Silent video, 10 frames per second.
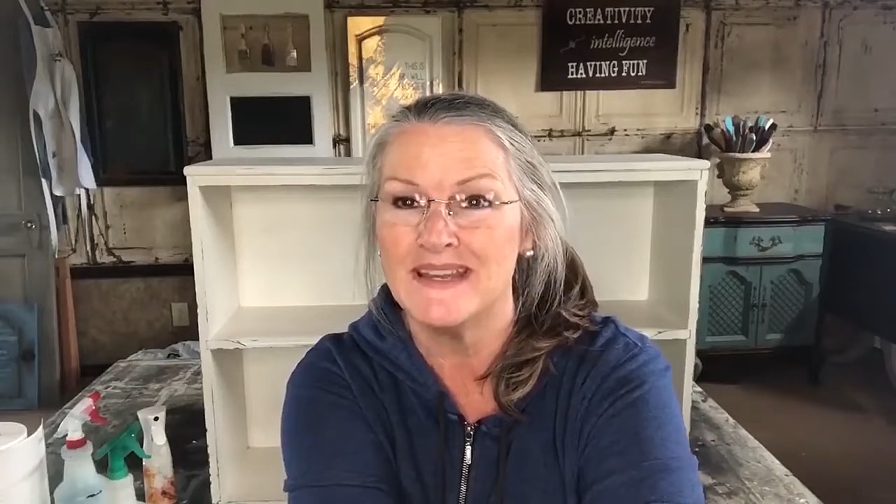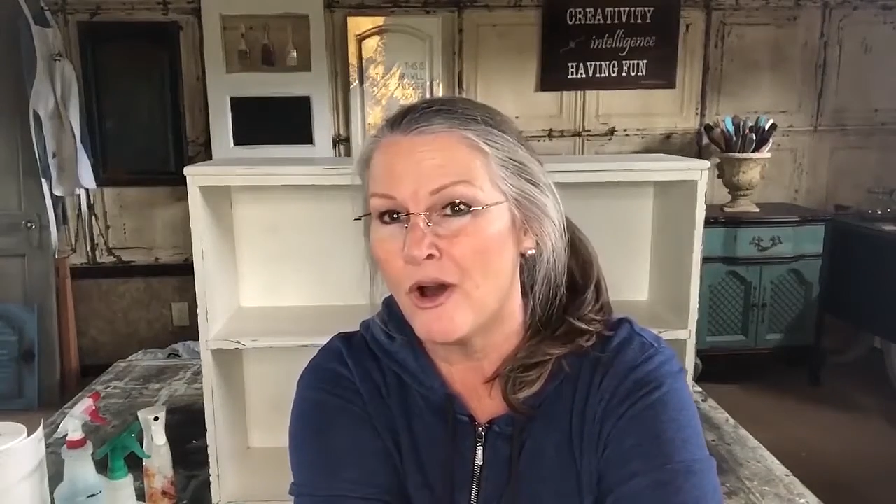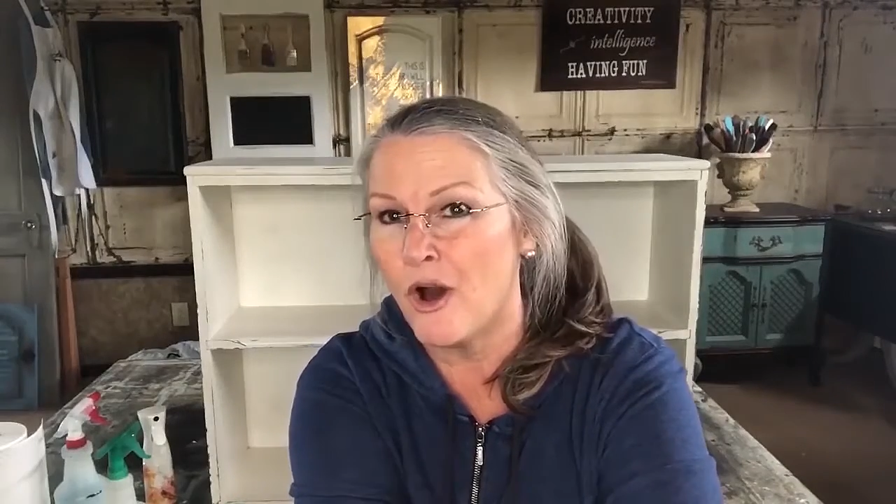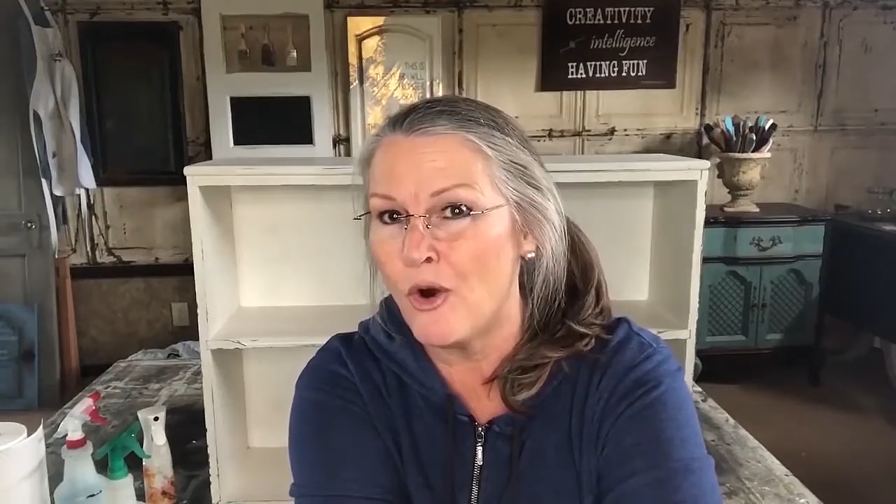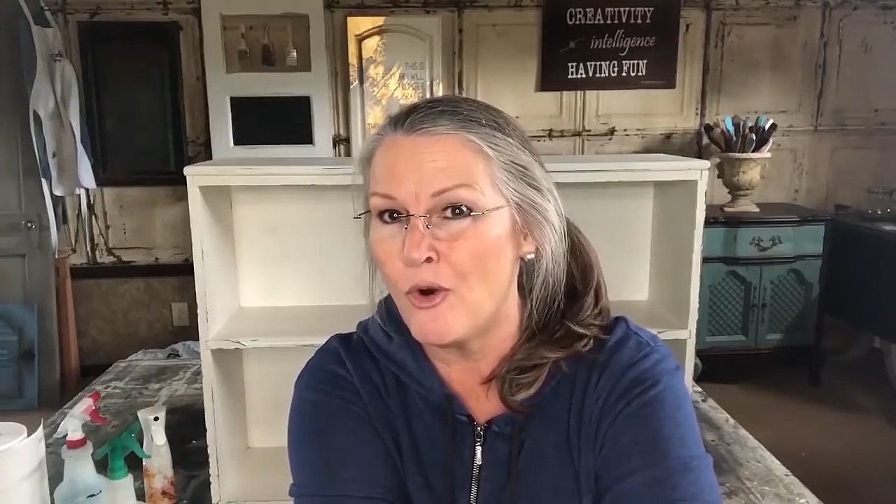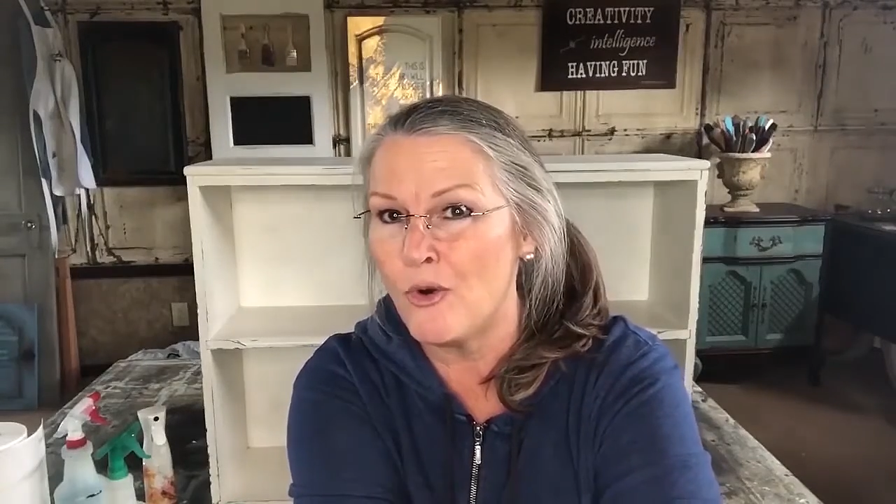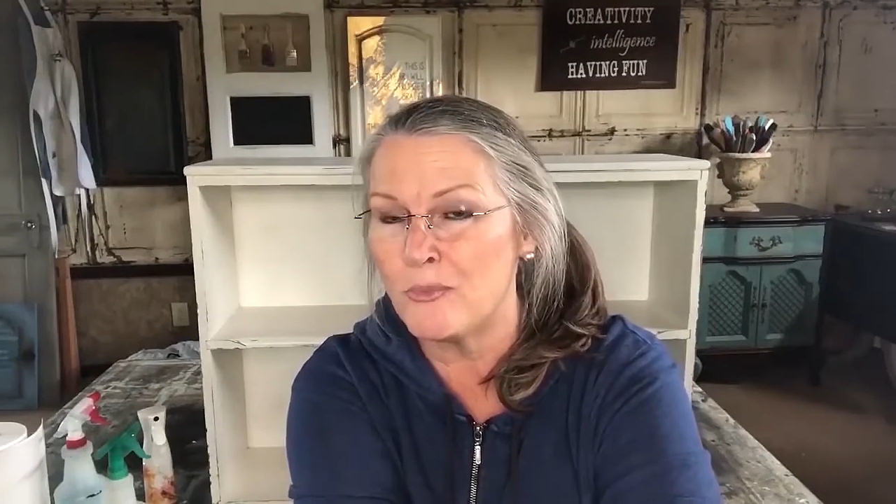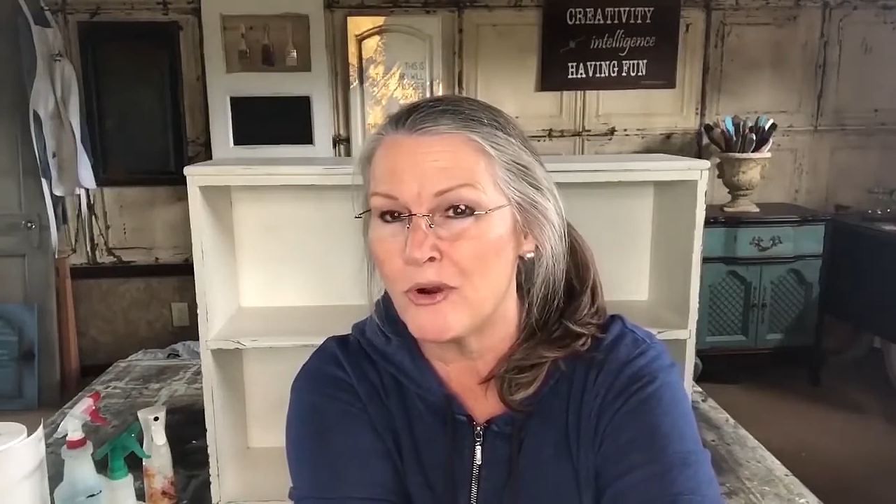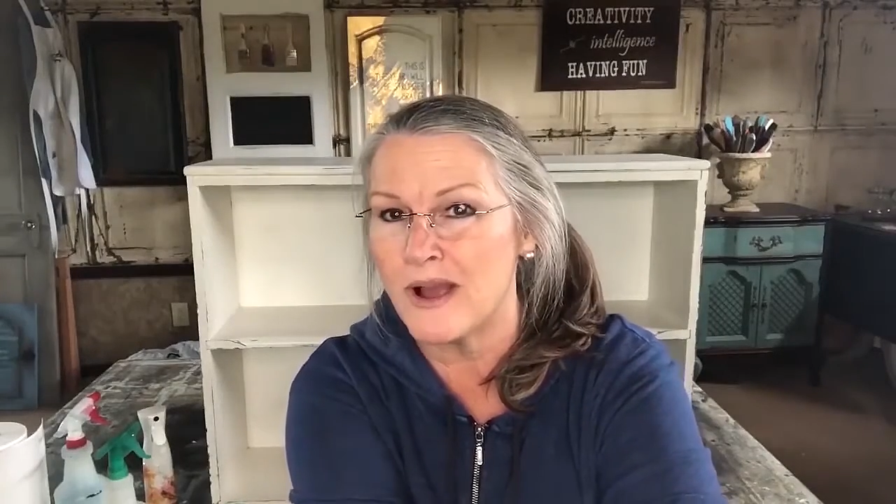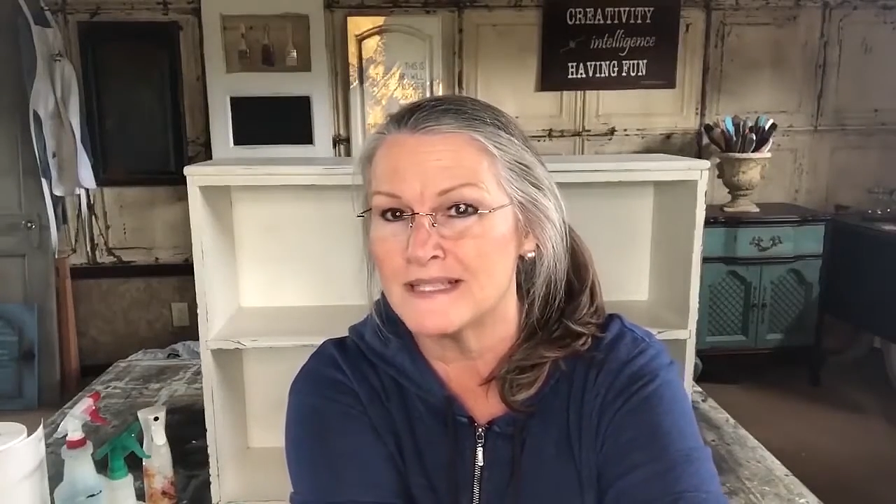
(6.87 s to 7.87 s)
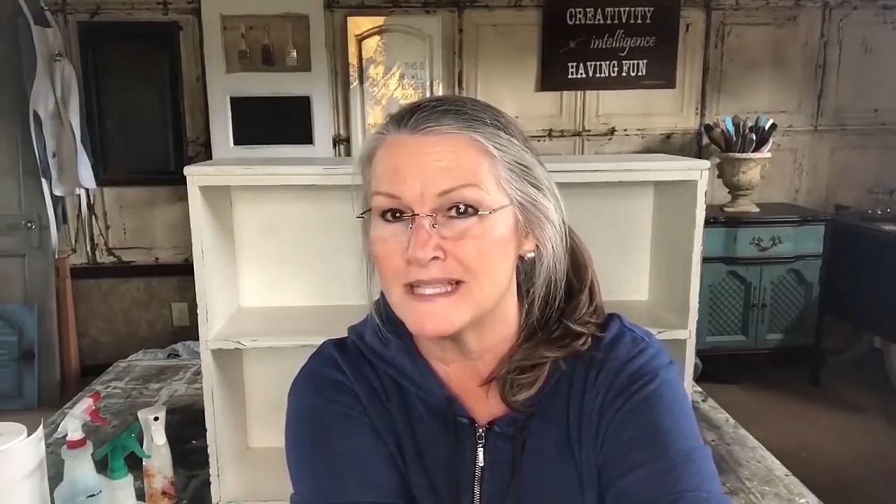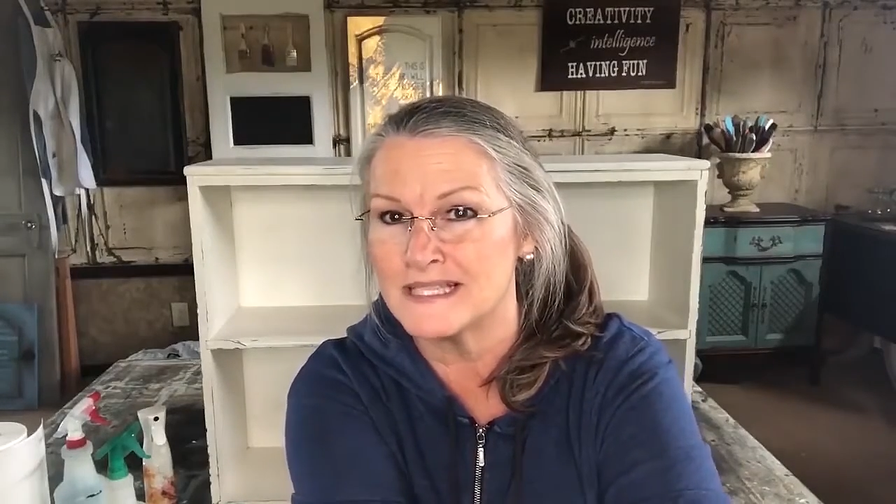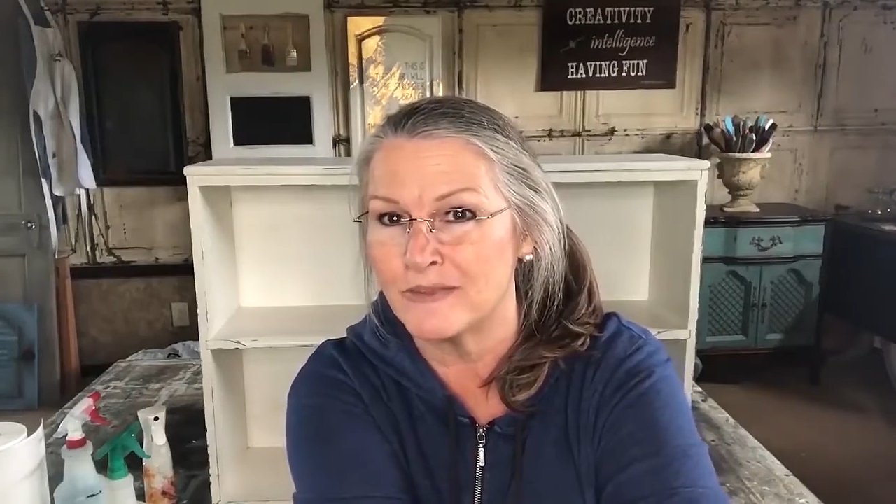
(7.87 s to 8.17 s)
The whole process